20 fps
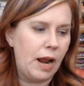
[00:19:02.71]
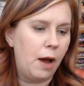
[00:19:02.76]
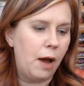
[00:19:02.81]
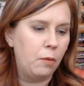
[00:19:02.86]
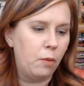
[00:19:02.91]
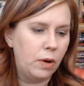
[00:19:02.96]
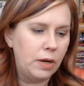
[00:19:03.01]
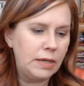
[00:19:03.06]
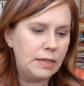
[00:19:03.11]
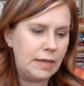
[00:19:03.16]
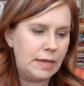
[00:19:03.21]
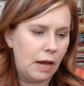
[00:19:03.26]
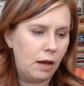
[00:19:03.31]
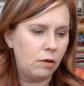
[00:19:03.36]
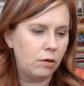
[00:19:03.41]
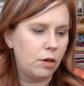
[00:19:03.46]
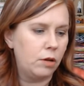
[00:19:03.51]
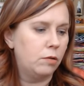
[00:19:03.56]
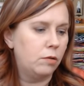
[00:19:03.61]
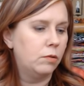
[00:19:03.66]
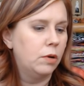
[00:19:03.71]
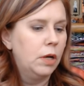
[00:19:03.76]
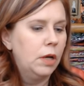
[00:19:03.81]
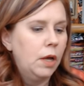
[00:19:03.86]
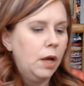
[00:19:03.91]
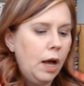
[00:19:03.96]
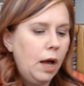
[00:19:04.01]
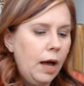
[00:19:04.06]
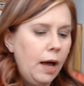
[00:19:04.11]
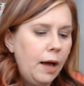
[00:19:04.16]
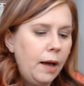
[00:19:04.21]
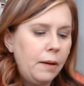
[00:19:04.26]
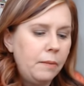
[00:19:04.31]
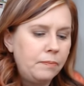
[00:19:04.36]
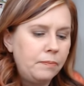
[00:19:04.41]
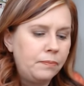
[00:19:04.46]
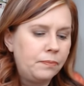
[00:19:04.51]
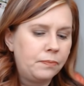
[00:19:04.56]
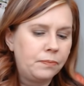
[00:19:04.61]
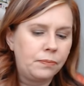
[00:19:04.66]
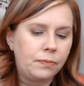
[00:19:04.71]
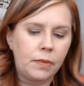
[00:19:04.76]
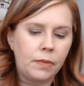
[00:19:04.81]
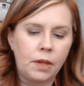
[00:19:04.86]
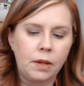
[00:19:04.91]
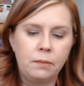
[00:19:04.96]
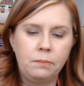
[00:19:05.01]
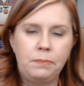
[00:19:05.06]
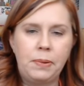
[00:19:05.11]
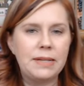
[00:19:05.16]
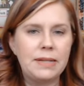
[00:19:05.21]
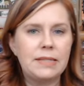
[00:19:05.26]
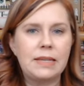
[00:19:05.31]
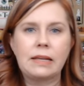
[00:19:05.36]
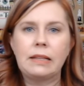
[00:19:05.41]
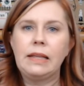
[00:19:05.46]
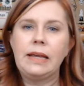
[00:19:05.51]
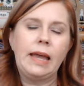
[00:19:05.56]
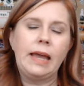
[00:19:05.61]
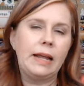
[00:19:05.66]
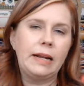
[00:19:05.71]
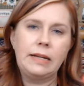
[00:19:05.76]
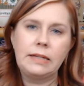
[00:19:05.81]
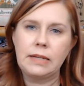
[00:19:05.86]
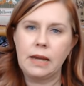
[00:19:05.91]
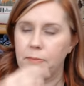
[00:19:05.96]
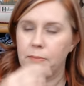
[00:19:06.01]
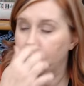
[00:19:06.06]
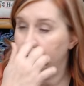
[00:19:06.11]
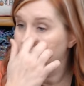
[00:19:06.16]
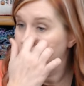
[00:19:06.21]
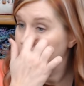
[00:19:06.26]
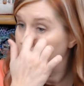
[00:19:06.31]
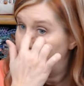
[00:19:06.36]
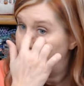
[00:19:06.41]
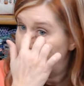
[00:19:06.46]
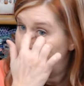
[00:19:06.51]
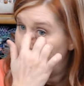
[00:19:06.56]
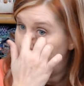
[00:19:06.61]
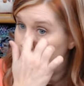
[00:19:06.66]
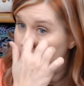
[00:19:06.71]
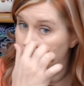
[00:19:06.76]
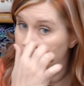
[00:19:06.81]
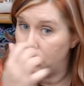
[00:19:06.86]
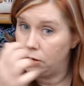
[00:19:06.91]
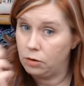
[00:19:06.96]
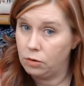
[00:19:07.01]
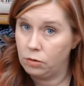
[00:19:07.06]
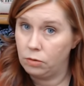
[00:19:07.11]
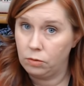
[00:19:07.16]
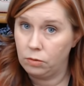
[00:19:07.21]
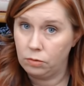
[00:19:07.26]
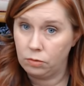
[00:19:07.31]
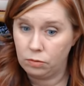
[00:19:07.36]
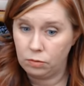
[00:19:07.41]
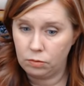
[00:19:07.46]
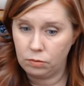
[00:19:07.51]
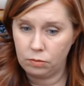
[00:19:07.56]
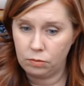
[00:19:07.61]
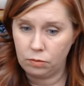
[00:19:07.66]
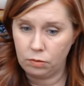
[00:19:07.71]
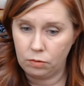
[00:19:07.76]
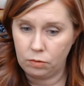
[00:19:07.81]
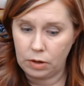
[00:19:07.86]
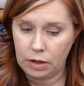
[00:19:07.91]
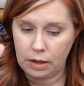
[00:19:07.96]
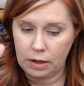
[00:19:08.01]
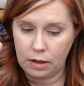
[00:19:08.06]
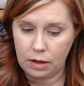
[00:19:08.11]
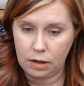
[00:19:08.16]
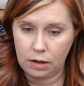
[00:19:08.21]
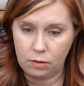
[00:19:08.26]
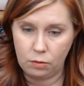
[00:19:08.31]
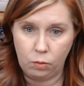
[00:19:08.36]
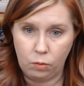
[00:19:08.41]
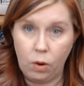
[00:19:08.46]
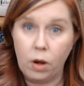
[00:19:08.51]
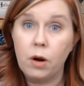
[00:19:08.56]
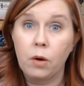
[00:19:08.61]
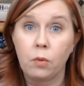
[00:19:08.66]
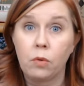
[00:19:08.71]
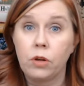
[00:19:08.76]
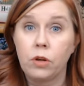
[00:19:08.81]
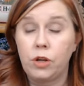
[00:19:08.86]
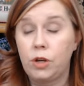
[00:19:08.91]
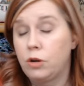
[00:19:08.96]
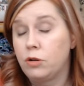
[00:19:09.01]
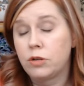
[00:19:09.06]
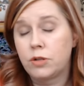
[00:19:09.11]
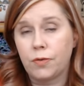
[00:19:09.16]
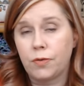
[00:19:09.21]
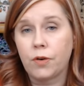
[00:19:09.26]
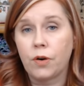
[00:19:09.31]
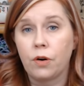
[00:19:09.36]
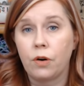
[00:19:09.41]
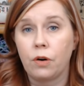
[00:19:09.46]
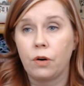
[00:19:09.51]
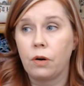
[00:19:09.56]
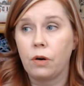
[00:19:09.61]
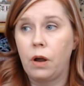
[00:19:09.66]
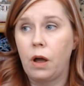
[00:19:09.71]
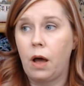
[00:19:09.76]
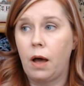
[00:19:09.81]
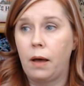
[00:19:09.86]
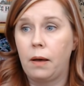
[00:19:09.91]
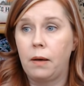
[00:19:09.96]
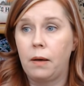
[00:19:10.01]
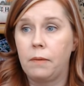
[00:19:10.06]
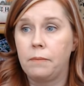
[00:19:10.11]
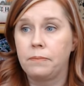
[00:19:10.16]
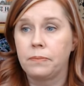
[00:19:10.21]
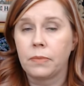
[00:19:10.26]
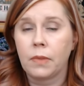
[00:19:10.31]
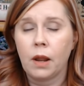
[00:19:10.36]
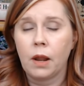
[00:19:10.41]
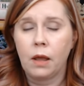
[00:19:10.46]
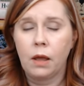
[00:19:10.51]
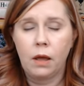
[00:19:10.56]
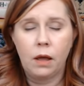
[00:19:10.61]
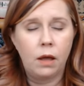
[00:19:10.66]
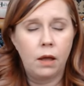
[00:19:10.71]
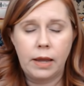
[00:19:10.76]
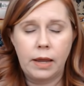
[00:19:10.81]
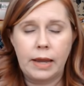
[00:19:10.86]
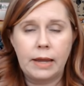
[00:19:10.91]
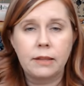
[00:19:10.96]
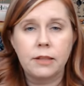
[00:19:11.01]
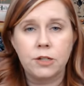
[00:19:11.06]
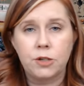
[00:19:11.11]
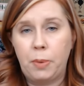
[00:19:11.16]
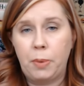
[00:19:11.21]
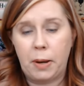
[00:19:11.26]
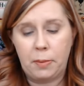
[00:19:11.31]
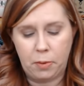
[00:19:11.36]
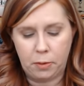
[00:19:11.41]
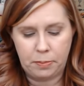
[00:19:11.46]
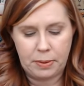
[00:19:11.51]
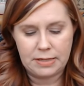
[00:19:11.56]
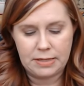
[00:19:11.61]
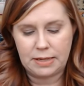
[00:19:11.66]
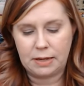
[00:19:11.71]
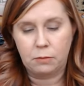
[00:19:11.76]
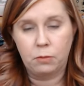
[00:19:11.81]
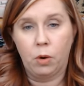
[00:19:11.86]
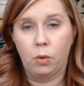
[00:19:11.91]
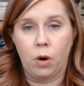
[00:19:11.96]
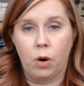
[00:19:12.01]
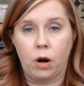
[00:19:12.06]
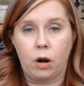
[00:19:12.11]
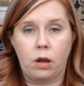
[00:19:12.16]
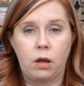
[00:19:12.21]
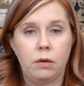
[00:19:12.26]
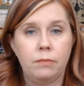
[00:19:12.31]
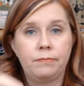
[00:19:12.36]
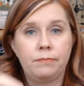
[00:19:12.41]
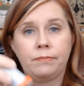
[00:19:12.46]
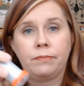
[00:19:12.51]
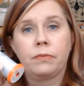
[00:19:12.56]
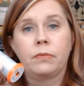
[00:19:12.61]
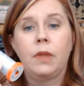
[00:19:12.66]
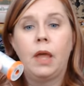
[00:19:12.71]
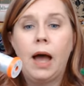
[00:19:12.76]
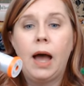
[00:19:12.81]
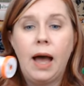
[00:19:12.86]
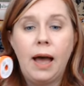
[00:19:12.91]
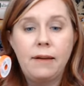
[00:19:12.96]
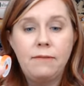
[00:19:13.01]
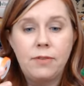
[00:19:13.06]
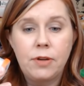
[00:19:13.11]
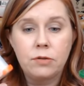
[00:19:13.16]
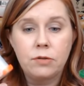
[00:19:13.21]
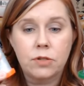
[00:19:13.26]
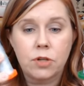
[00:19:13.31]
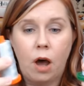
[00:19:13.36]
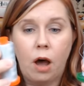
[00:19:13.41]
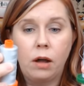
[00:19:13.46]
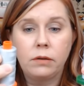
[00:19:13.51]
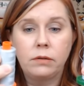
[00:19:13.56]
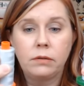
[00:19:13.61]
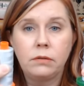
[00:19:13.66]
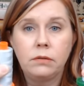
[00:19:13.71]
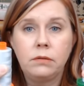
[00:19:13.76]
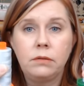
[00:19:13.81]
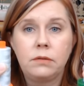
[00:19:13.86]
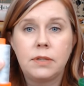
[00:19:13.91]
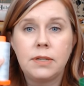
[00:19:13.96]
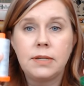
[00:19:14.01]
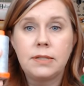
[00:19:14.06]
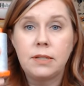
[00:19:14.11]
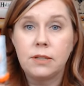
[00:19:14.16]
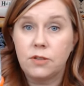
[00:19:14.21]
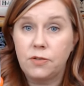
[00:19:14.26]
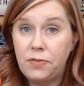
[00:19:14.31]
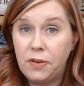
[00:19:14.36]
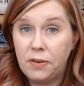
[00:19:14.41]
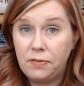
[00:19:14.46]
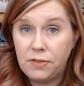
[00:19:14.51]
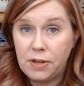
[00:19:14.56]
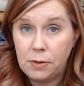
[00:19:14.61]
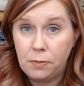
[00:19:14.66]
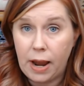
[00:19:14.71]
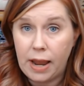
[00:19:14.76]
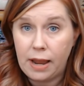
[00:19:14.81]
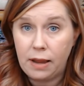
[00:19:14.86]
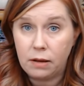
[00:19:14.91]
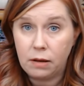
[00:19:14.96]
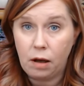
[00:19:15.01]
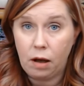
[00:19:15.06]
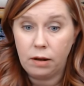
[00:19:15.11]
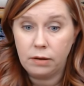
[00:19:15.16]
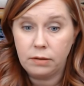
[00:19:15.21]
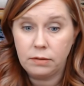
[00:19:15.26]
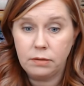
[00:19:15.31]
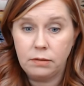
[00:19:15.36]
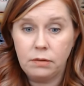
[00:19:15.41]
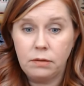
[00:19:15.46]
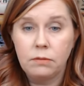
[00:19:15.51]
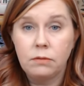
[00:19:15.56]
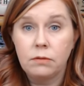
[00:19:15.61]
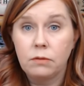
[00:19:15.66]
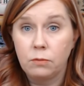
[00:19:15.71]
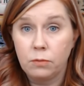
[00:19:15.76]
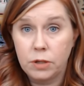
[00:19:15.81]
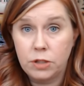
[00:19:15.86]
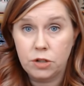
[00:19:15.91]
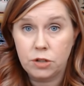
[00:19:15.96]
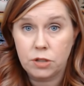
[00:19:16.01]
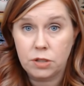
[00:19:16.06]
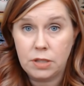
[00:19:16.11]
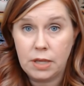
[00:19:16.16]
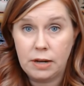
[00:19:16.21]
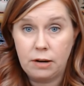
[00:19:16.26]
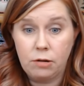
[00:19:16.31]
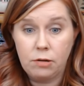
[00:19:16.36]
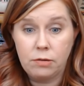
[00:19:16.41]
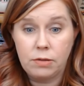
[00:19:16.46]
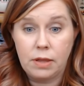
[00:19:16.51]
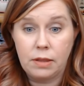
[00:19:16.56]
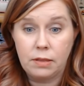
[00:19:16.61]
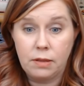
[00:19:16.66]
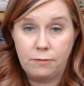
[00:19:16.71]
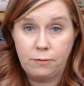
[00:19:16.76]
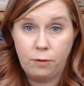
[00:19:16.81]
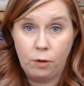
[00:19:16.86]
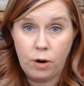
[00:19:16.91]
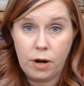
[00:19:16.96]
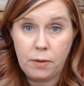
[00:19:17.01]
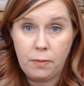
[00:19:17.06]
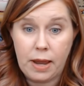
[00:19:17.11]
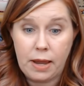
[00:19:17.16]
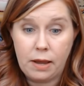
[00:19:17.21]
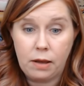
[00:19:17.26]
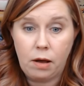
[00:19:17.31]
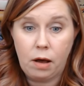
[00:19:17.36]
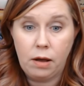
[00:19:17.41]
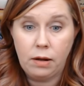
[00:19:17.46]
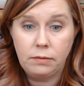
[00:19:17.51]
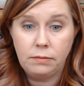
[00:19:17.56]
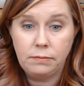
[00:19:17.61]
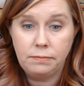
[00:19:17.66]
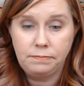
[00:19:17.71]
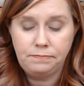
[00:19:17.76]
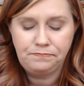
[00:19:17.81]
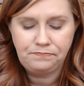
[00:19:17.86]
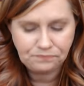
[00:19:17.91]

I want to tell you, um, basically any type of thread that you want to use for, um, English paper piecing will work. I've used cotton. This is fifty weight cotton, which is thinner than the forty weight cotton,